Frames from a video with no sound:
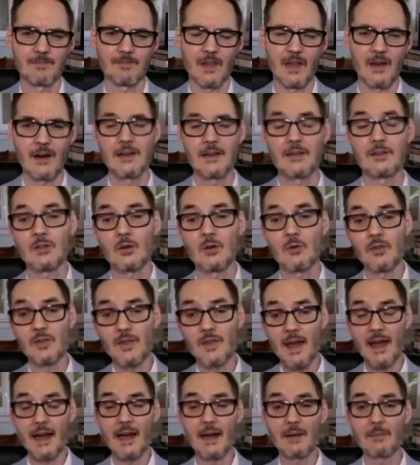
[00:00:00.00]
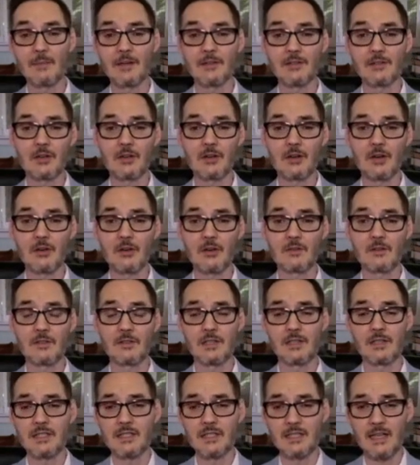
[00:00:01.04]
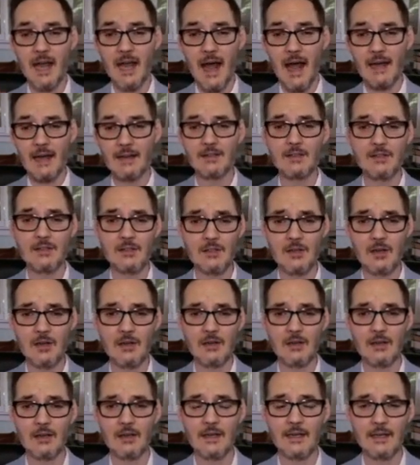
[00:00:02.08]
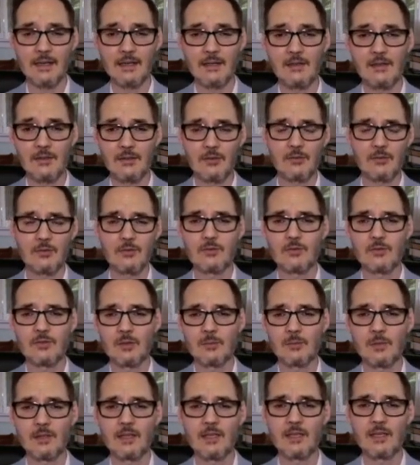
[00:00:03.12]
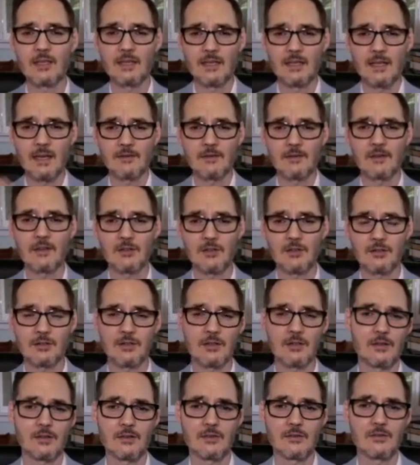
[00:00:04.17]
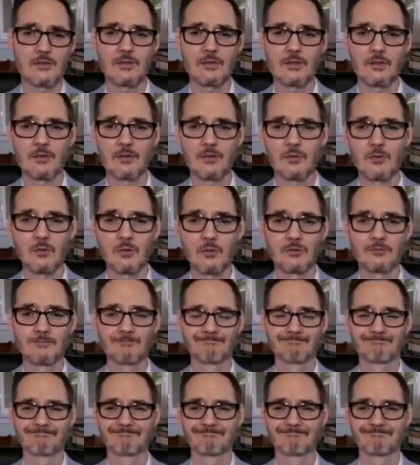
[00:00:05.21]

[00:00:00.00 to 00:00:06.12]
All right, so with that, I'm going to turn it over to Scott to start you through some of the key definitions introduced in the new rule.